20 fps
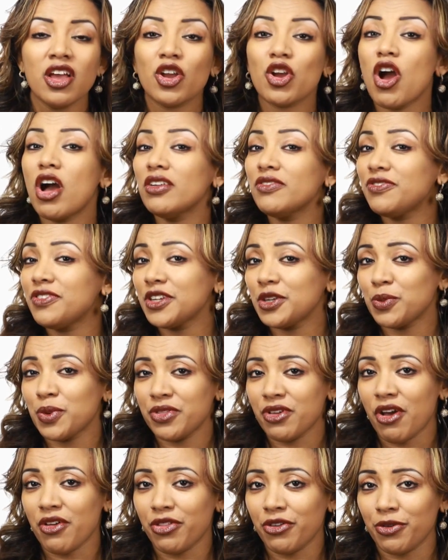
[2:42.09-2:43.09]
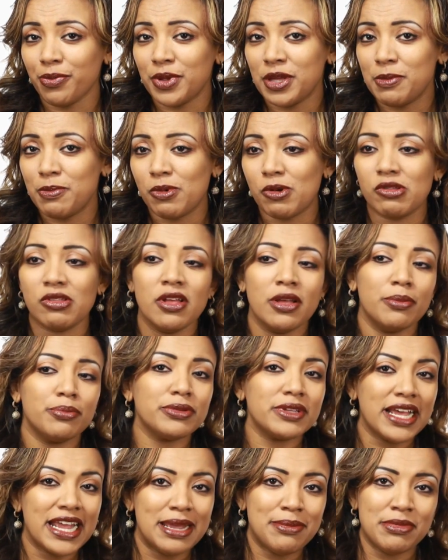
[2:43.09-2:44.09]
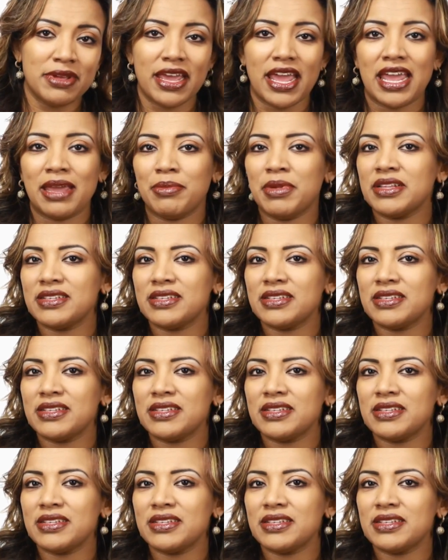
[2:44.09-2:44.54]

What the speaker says: Conflict with other people, blame game,